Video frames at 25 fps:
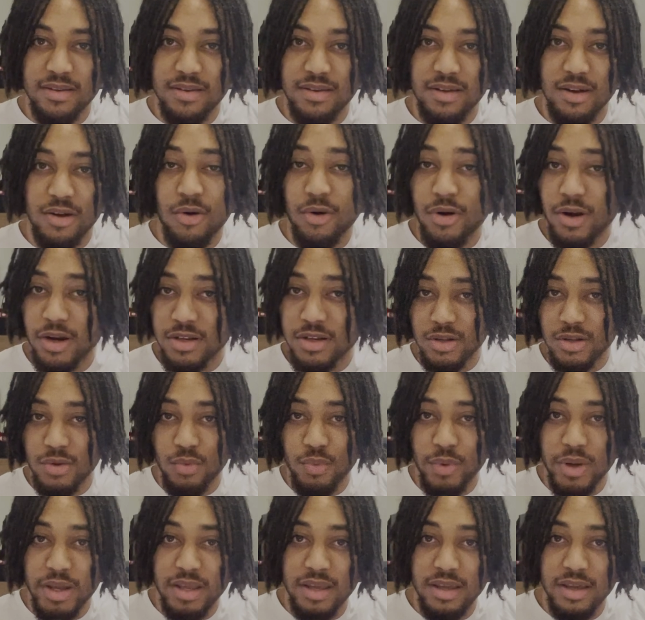according
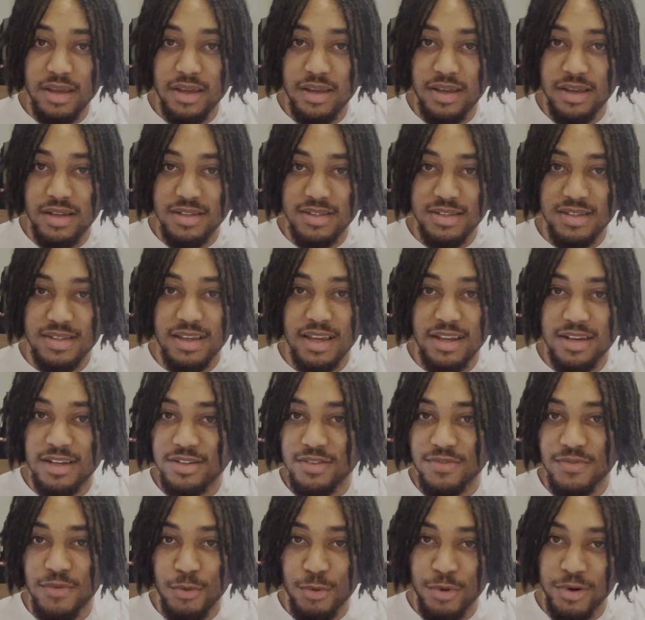wiki, he's in
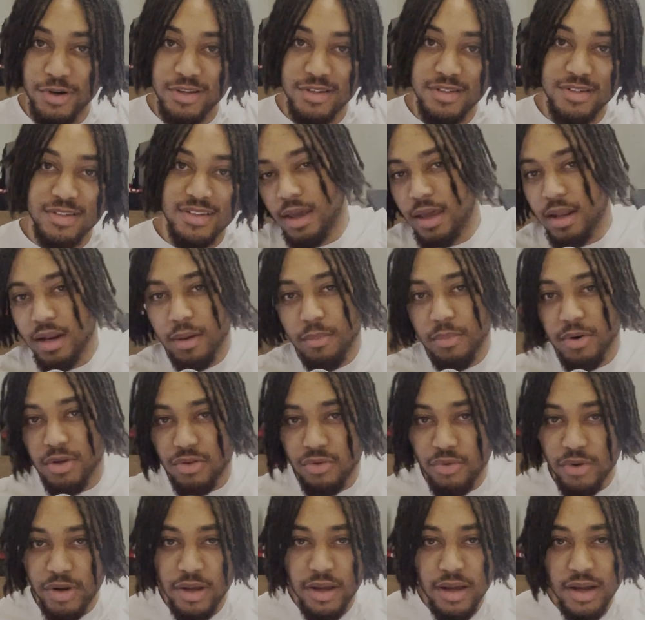his 40s. And number
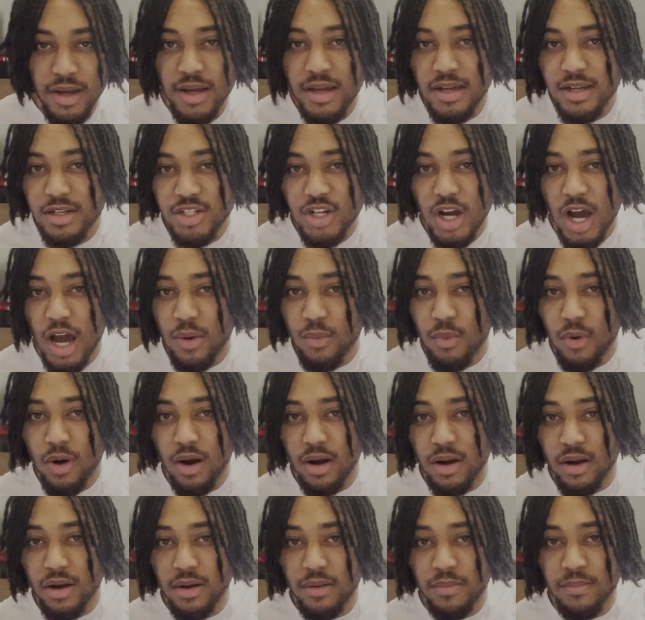3, John
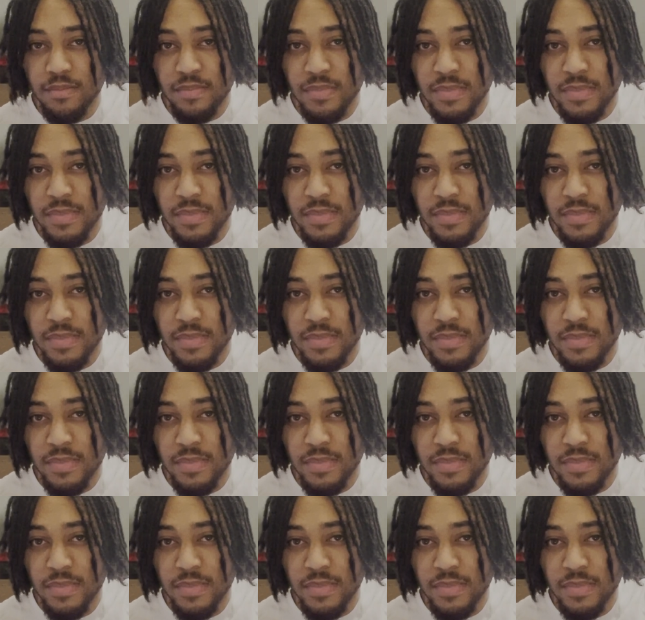Walker.